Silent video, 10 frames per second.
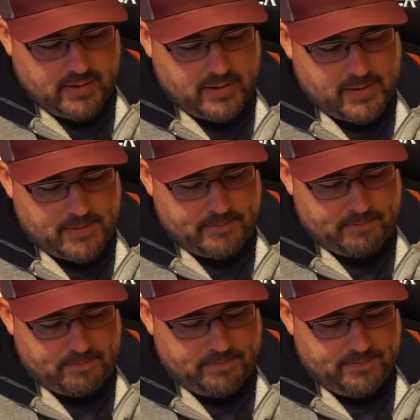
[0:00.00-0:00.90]

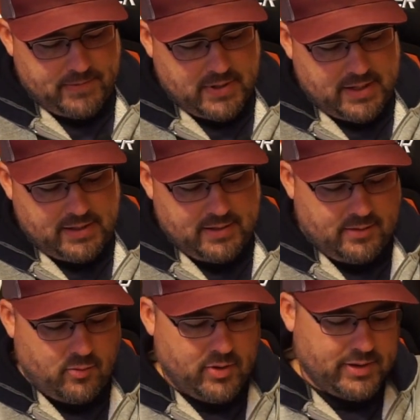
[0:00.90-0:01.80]

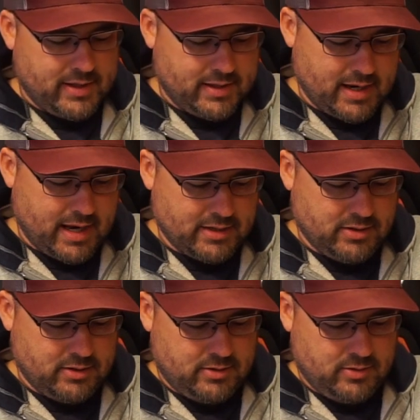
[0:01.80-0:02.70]
The one thing that I
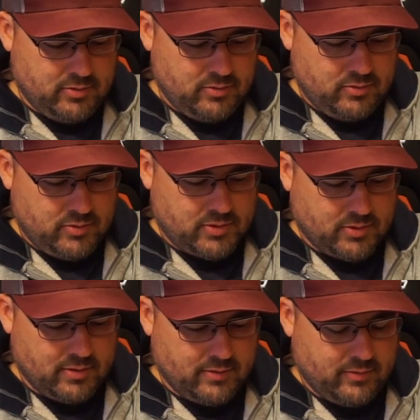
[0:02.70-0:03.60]
do
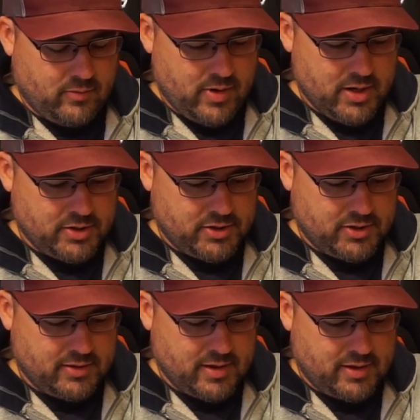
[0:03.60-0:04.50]
sort of
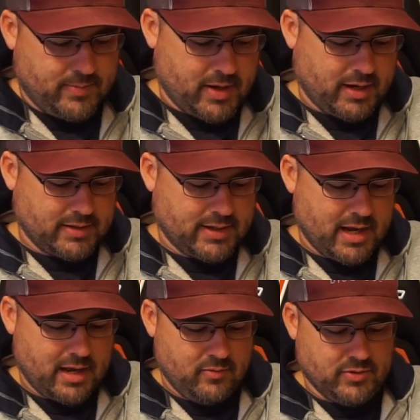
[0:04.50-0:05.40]
wish that the pockets
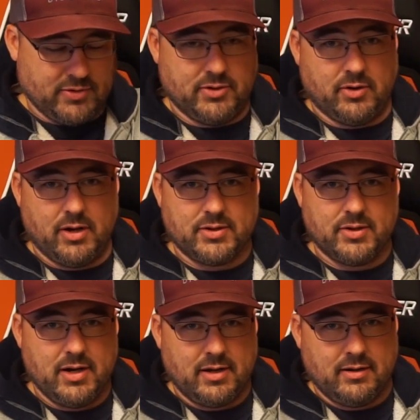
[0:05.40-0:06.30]
had was the
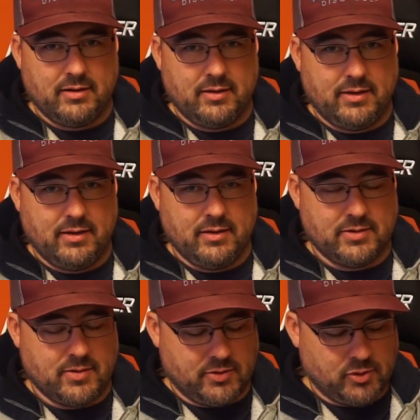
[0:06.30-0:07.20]
drawstring.
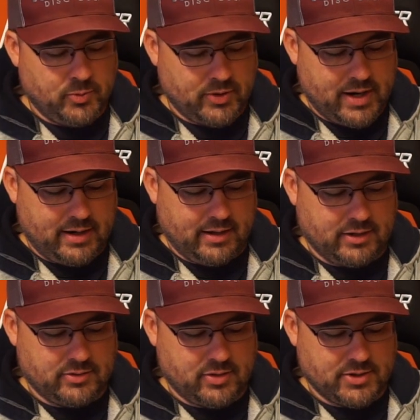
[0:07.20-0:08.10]
So the Trooper had like
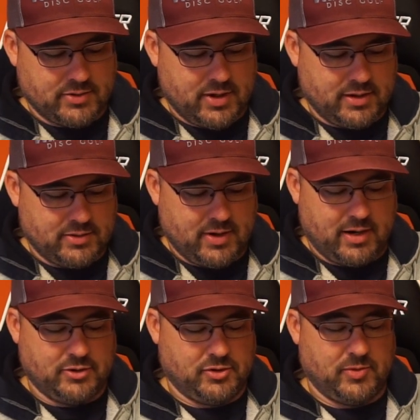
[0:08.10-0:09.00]
a drawstring, so I
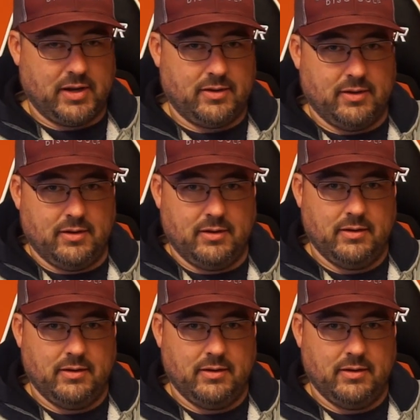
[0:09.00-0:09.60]
could shrink the